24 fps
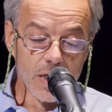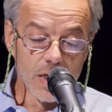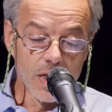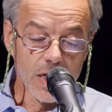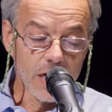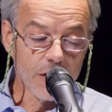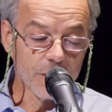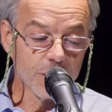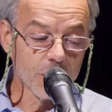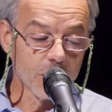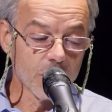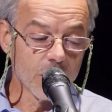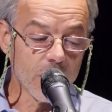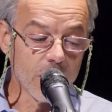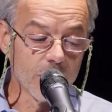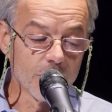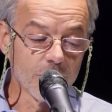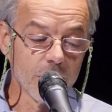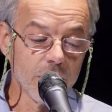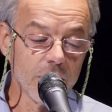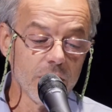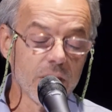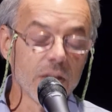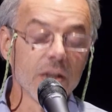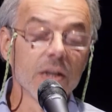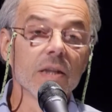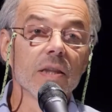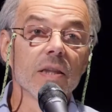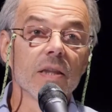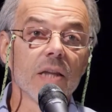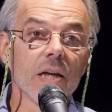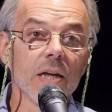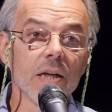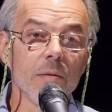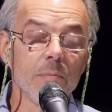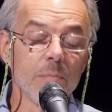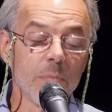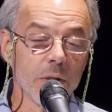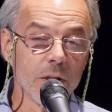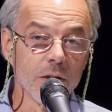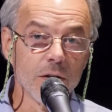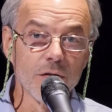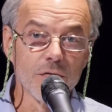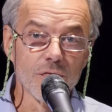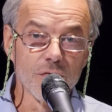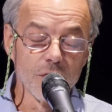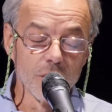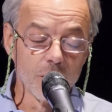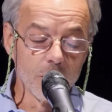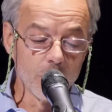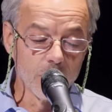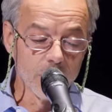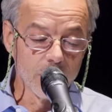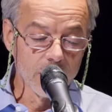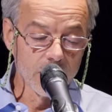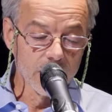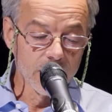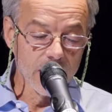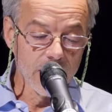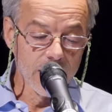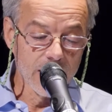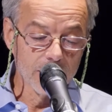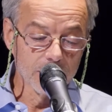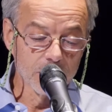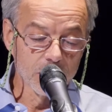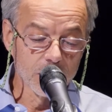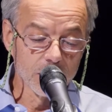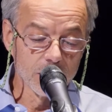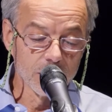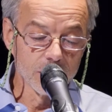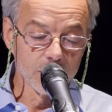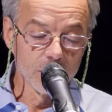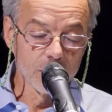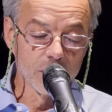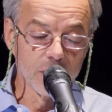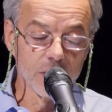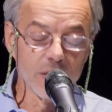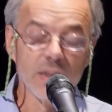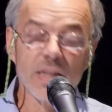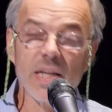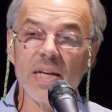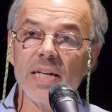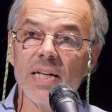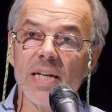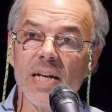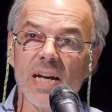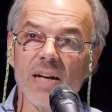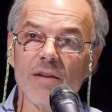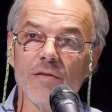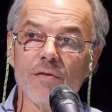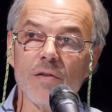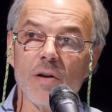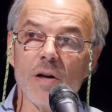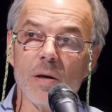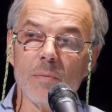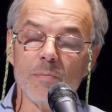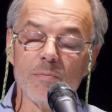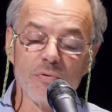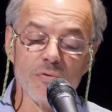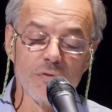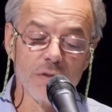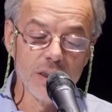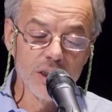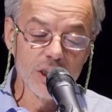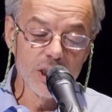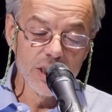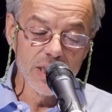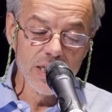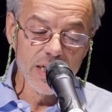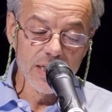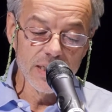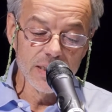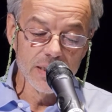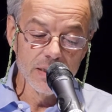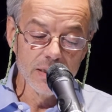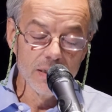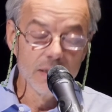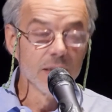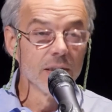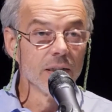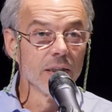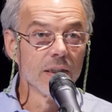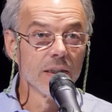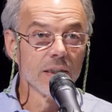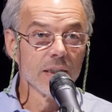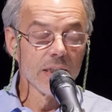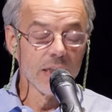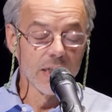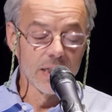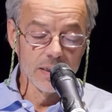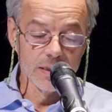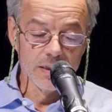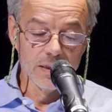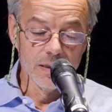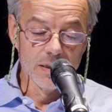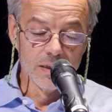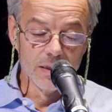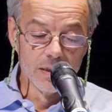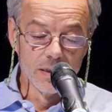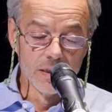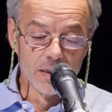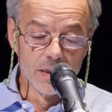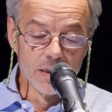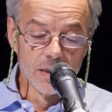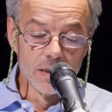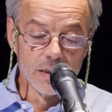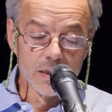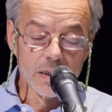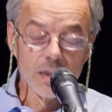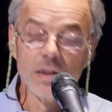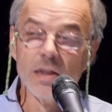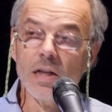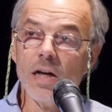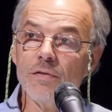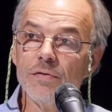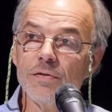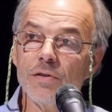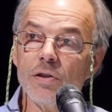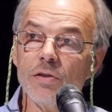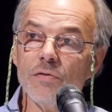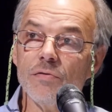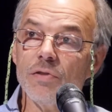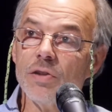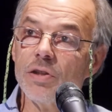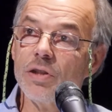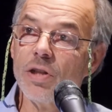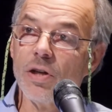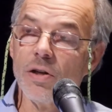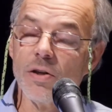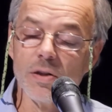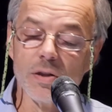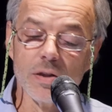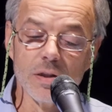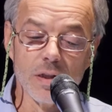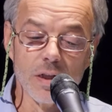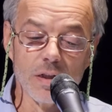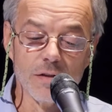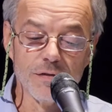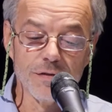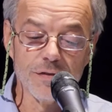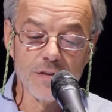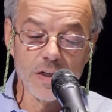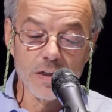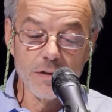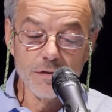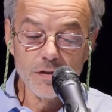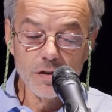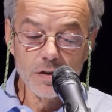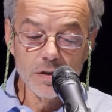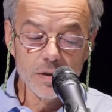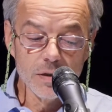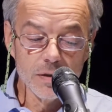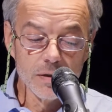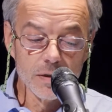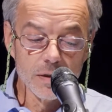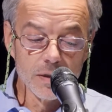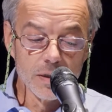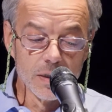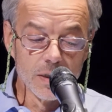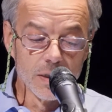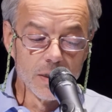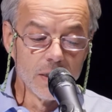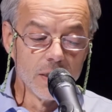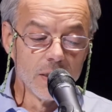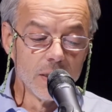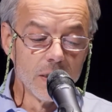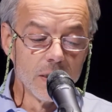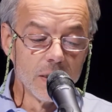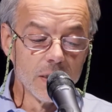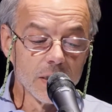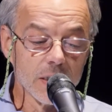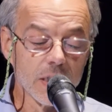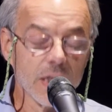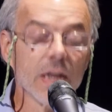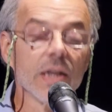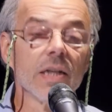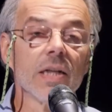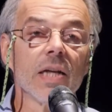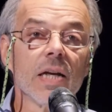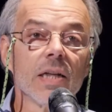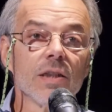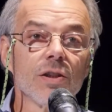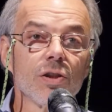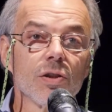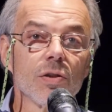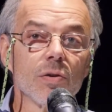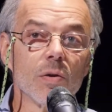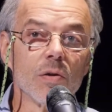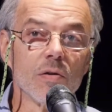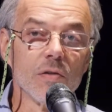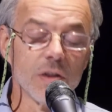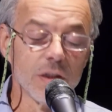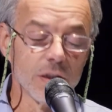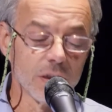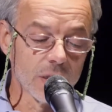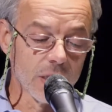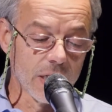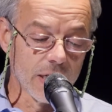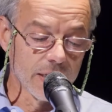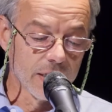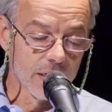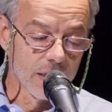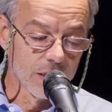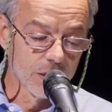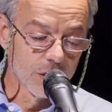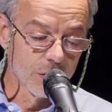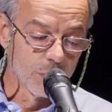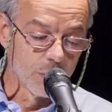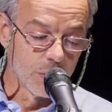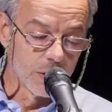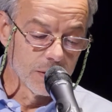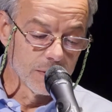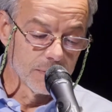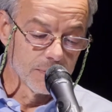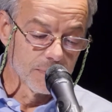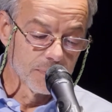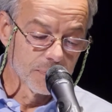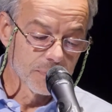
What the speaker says: After everything they'd been through with the captures, could they have appreciated Ken enough to return a favor? Ken has stories like this one.